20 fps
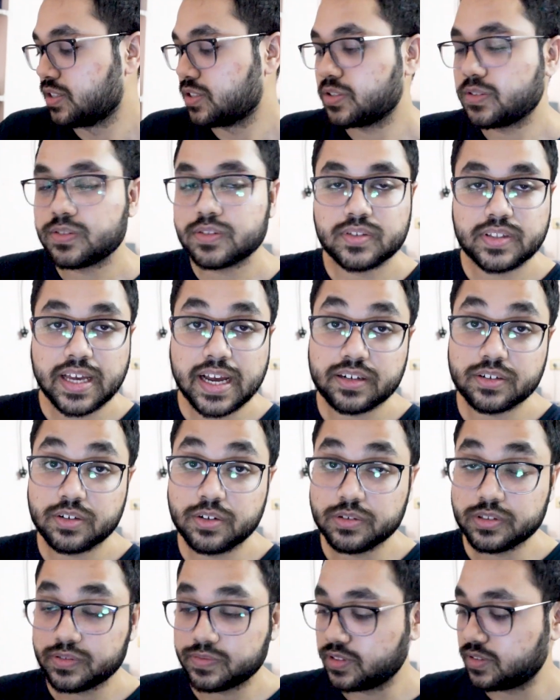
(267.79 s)
so that
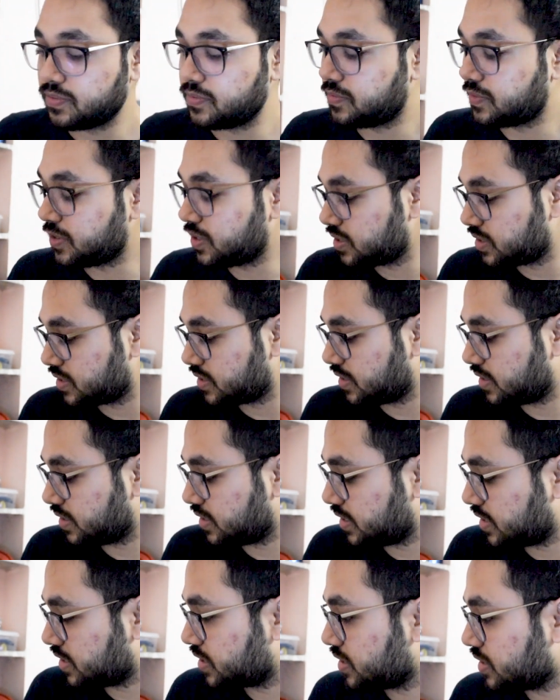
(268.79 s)
goes for the first
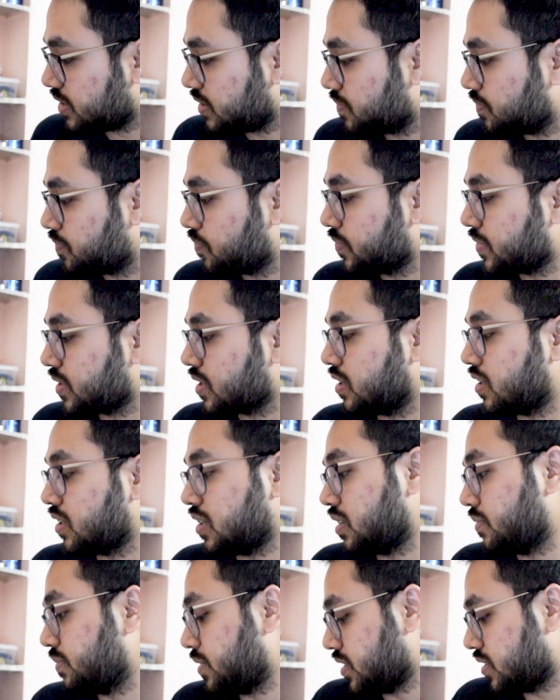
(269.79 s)
edition uh,
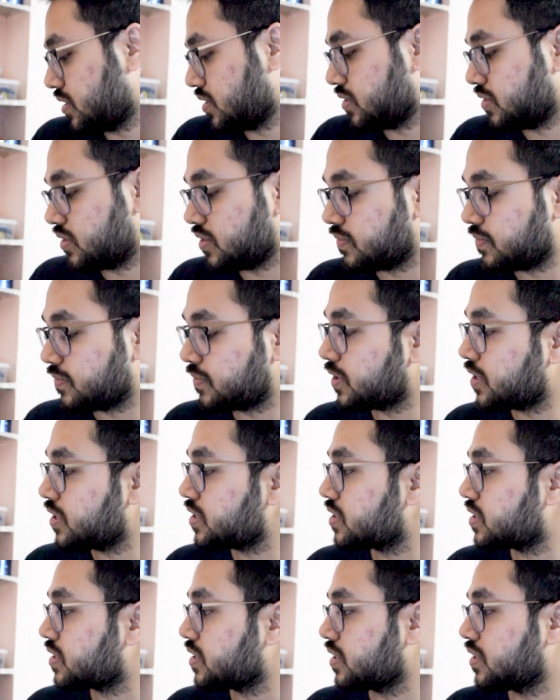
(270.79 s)
i mean the
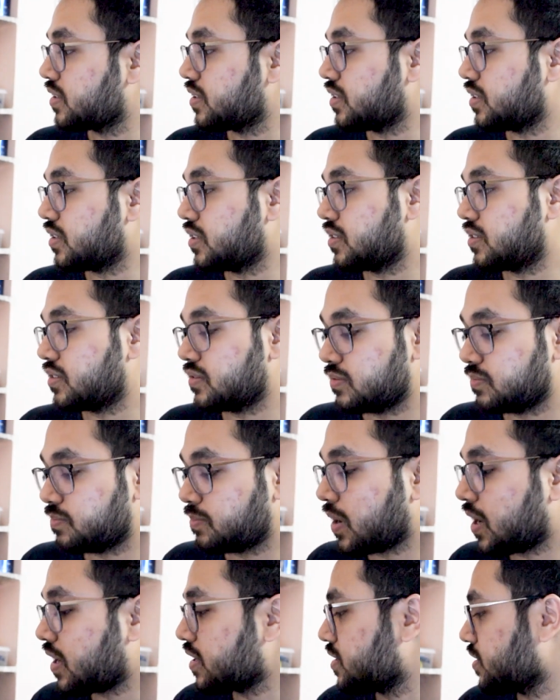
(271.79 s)
first uh,
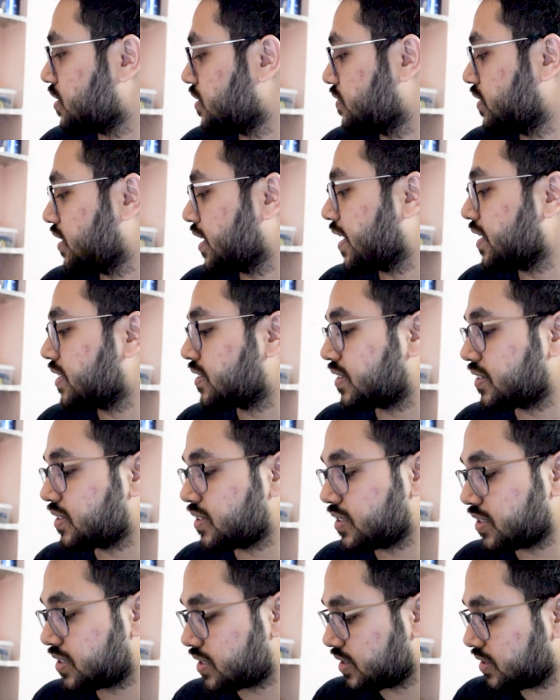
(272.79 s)
part of the eighth
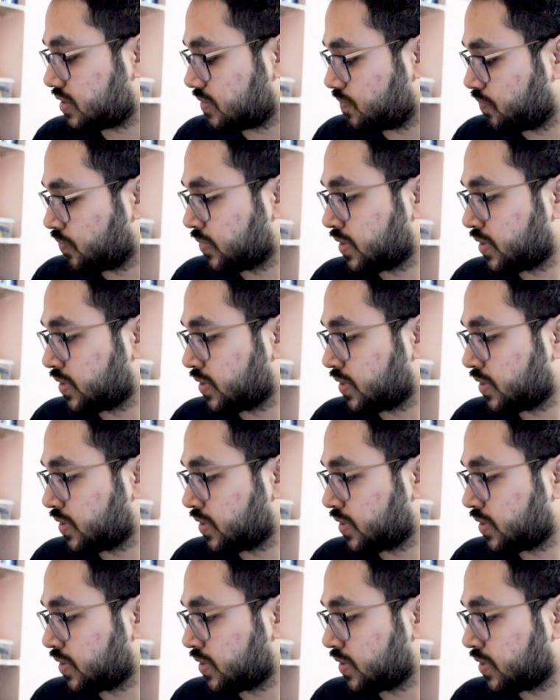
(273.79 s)
edition